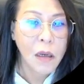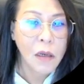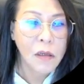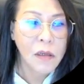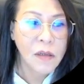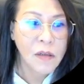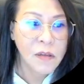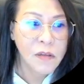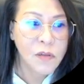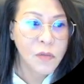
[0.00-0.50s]

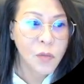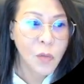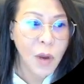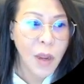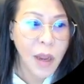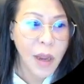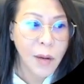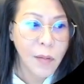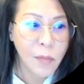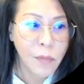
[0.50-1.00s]
this is what
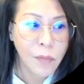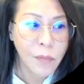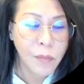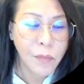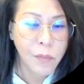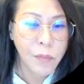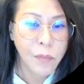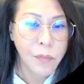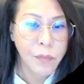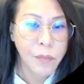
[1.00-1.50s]
I'm
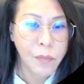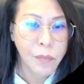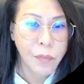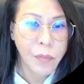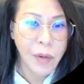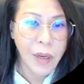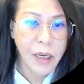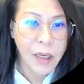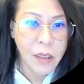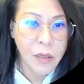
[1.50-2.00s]

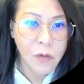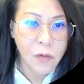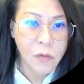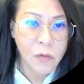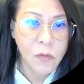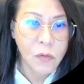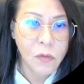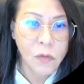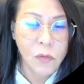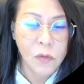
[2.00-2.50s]
planning to
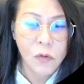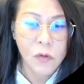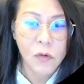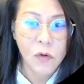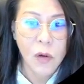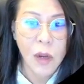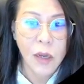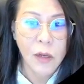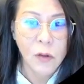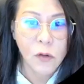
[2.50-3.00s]
do
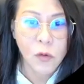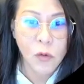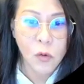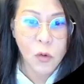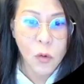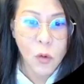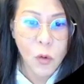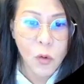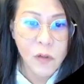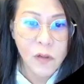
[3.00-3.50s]
so I don't
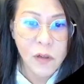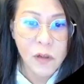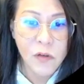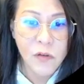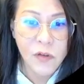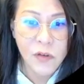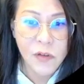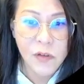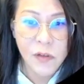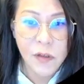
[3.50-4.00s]
know who is
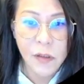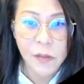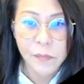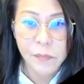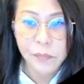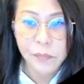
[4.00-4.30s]
interested